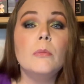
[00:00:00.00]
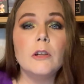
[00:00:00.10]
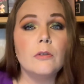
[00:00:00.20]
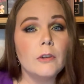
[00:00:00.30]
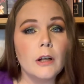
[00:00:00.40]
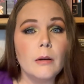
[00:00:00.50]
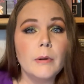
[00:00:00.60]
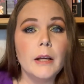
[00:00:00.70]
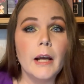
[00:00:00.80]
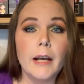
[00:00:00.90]
much for
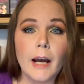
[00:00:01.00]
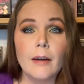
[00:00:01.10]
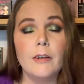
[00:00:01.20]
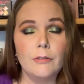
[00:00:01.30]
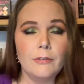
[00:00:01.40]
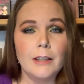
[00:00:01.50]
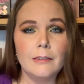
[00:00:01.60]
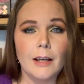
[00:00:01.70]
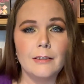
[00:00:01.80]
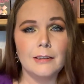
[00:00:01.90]
coming, and have a
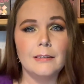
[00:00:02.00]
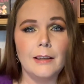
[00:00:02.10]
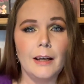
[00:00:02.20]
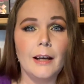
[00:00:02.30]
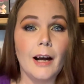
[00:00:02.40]
fantastic day.